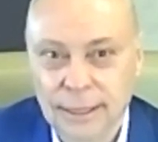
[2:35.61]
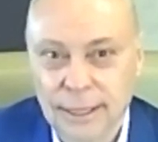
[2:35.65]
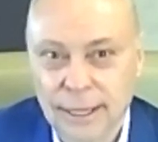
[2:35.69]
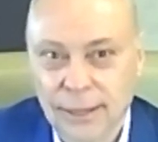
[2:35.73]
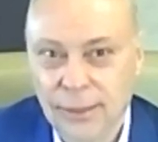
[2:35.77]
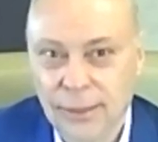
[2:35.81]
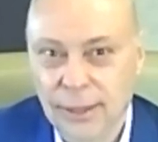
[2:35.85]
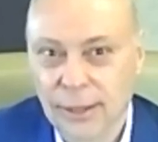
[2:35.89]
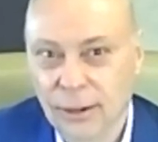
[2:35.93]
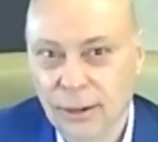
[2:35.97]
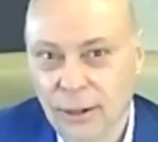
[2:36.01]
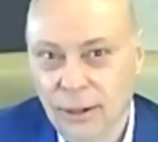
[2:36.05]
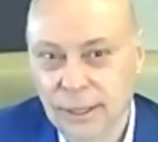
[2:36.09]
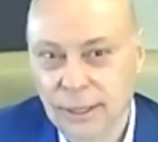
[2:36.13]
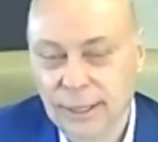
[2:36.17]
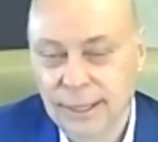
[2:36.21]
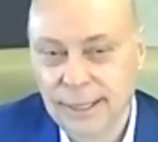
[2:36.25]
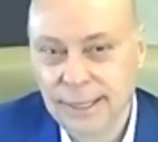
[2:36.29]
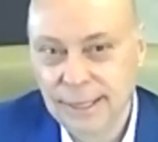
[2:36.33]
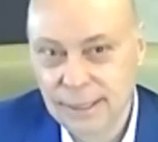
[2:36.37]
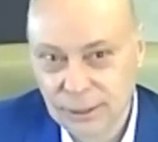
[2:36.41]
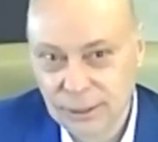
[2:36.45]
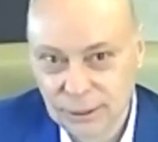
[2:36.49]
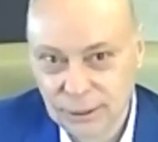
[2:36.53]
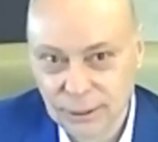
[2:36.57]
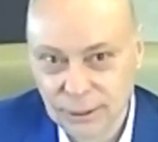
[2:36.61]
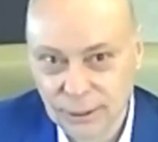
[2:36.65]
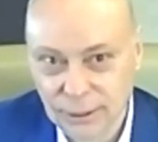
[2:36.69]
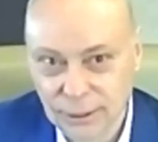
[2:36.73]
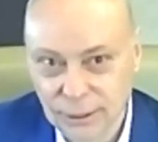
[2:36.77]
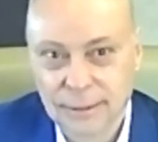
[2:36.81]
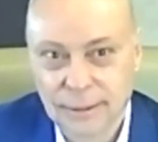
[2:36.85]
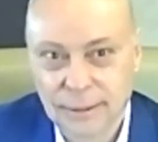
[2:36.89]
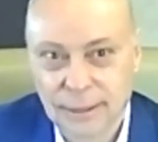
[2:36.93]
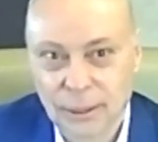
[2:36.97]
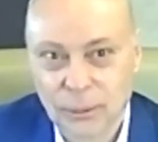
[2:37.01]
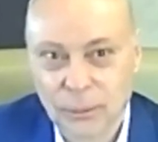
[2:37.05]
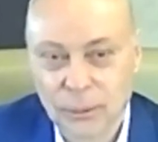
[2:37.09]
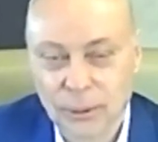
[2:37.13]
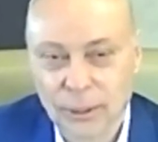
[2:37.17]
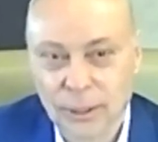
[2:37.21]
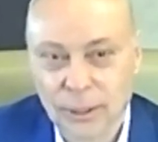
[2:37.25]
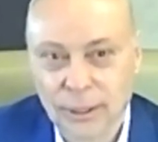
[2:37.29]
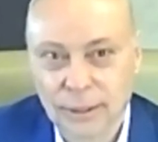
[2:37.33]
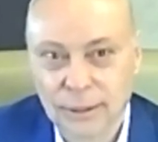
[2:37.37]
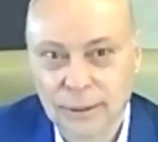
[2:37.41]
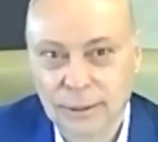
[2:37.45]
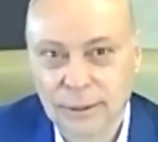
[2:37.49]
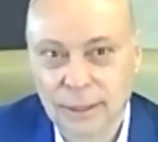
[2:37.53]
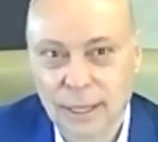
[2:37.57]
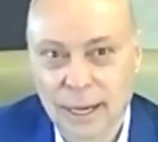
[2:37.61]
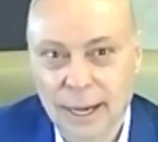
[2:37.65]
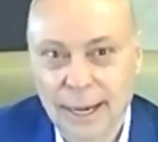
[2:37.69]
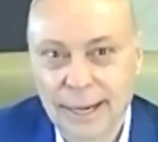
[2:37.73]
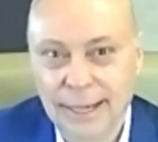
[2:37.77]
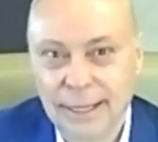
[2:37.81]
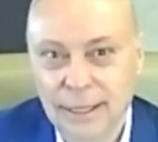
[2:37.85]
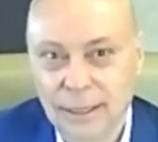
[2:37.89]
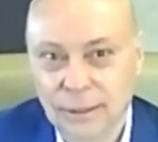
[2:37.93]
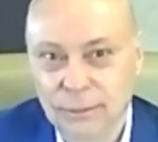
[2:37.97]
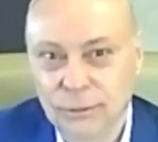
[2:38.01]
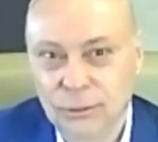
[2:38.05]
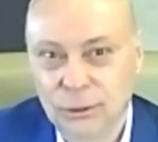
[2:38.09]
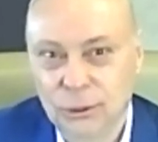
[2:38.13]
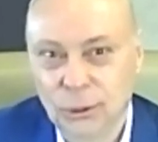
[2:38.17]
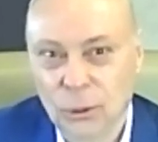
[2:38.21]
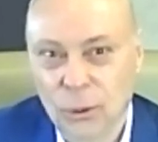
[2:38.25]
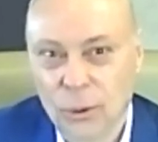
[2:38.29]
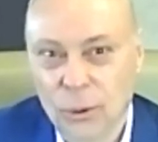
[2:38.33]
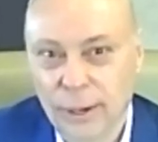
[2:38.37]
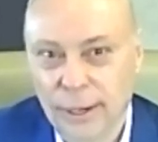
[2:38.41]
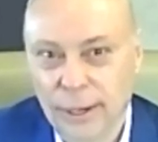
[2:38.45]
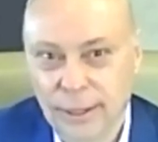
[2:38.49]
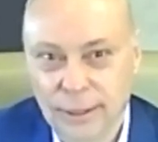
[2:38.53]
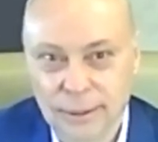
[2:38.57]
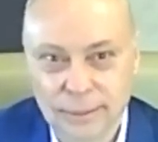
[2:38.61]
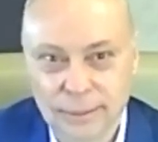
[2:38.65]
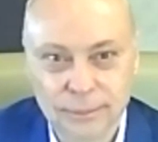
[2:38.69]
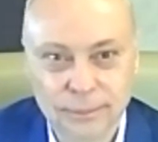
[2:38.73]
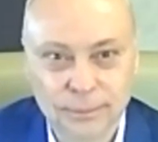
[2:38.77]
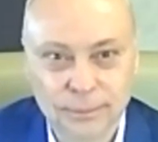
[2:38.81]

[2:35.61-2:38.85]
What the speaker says: And then on Easter, they were at the height of joy.